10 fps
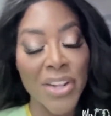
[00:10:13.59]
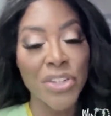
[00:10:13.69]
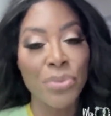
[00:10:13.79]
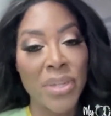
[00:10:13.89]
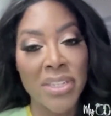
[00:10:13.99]

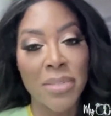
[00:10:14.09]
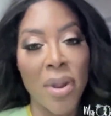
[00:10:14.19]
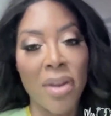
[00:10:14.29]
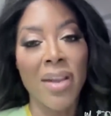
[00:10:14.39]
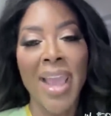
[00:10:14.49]
actually really
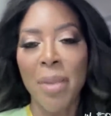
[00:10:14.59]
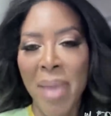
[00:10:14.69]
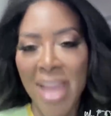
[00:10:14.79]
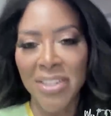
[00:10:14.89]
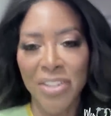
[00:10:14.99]
smart and a
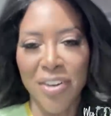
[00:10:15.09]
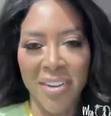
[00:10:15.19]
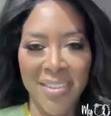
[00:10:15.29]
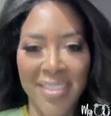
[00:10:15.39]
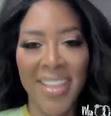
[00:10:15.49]
pageant
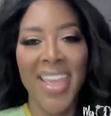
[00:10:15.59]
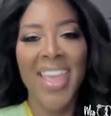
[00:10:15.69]
girl.